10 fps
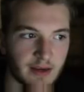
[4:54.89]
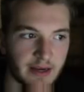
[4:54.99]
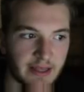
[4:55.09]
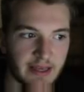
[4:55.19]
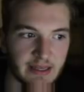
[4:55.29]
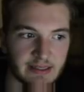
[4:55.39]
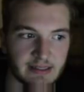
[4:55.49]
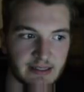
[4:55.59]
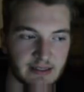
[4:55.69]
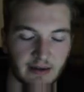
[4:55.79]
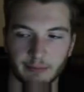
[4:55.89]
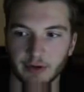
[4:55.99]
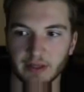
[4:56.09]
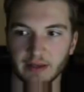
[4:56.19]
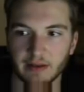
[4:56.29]
And he is. He's going to
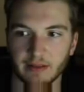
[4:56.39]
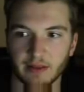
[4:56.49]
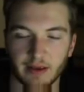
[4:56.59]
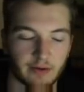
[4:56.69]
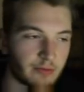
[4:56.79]
put in that,